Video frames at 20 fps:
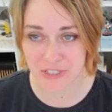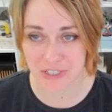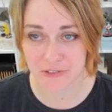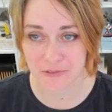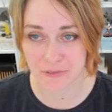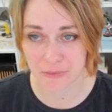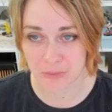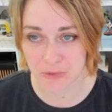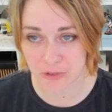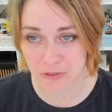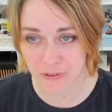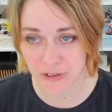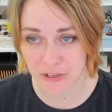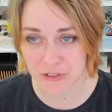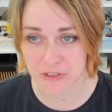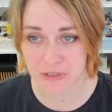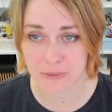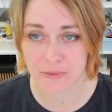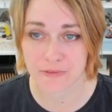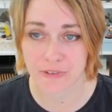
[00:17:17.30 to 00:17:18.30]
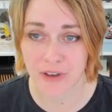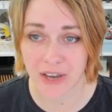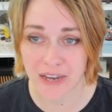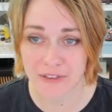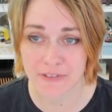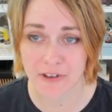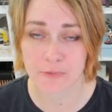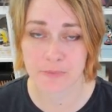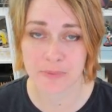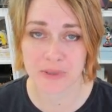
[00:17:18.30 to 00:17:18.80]
is from 2005,
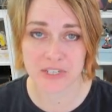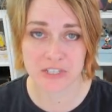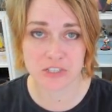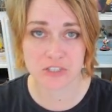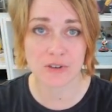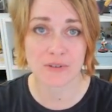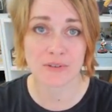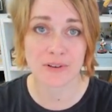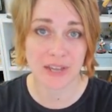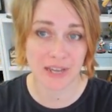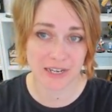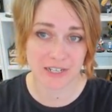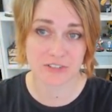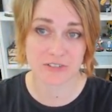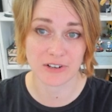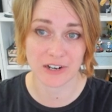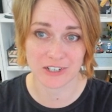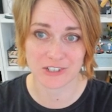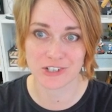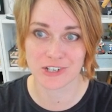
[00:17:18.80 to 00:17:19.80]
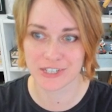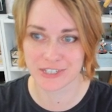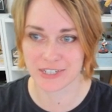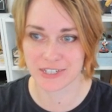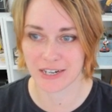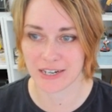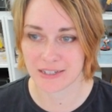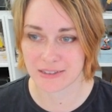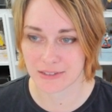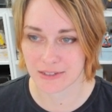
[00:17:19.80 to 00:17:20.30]
I've been so nice to actually
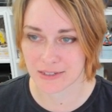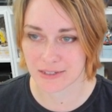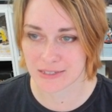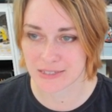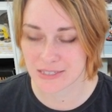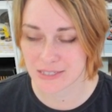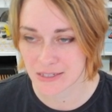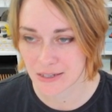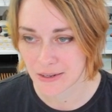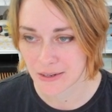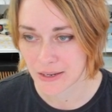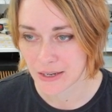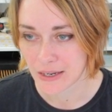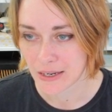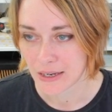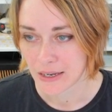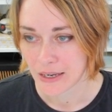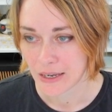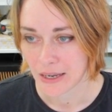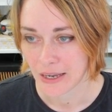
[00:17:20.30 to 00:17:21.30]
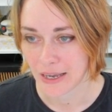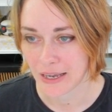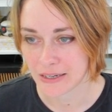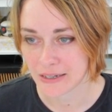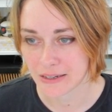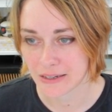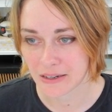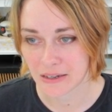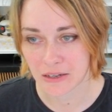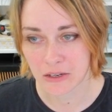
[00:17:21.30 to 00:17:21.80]
date this. And
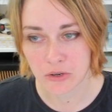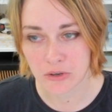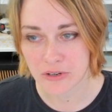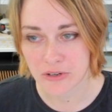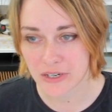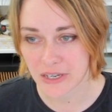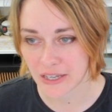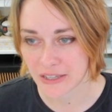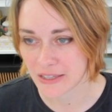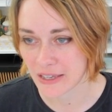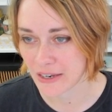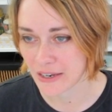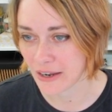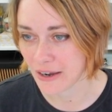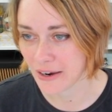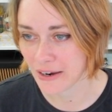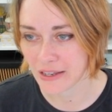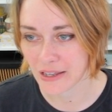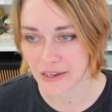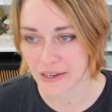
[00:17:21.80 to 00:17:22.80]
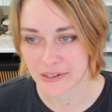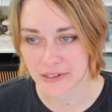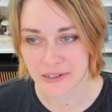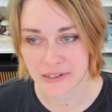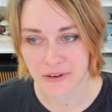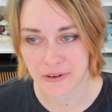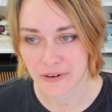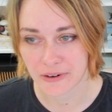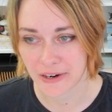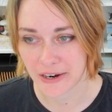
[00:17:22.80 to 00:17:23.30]
look at that highlight in
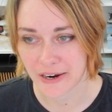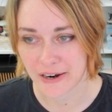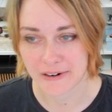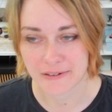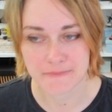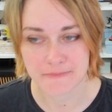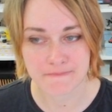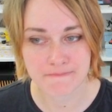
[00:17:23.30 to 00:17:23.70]
her hair.